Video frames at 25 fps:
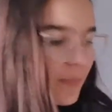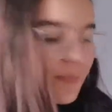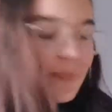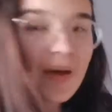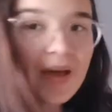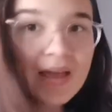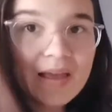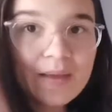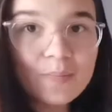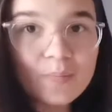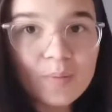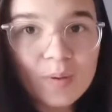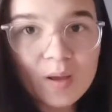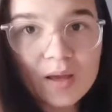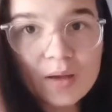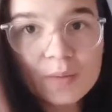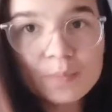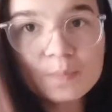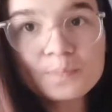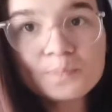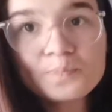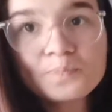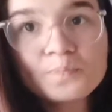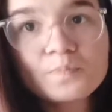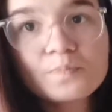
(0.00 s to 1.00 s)
the
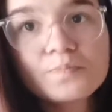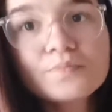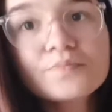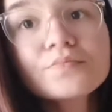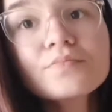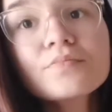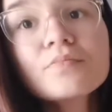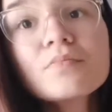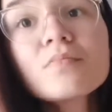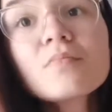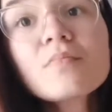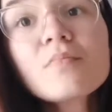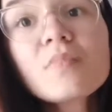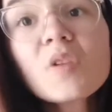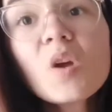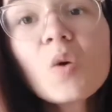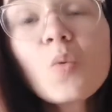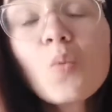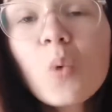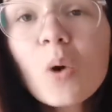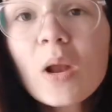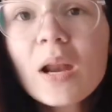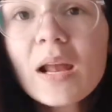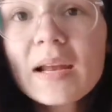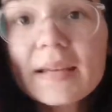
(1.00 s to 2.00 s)
paper,
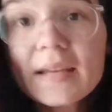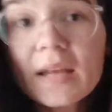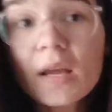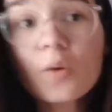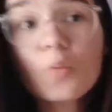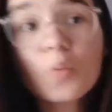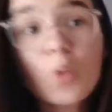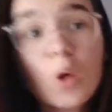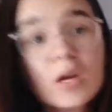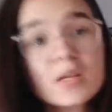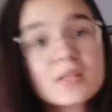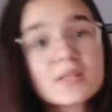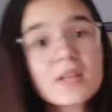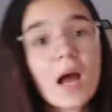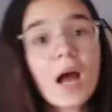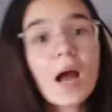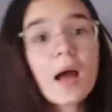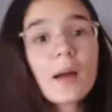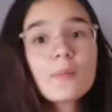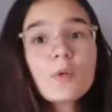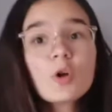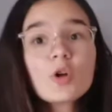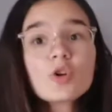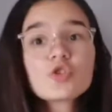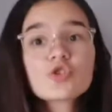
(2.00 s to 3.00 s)
what I did was,
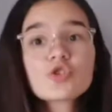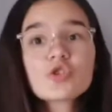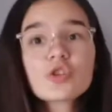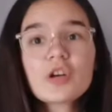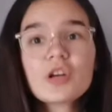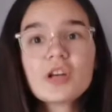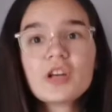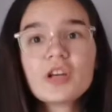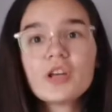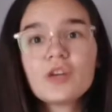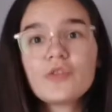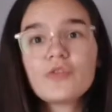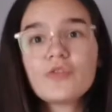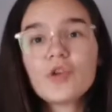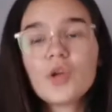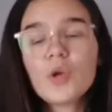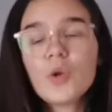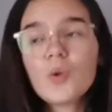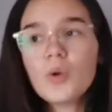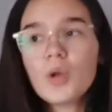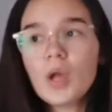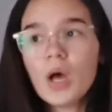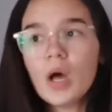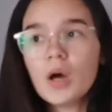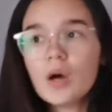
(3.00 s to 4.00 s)
I'm not sure if
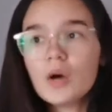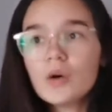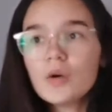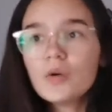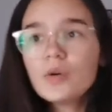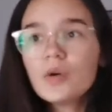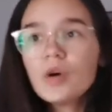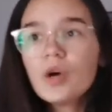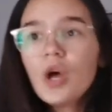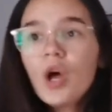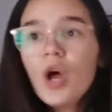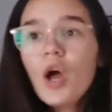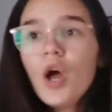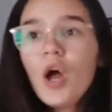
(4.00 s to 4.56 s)
you know,